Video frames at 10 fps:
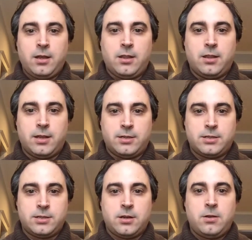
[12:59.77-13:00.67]

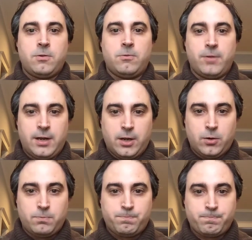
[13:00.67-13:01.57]
this video.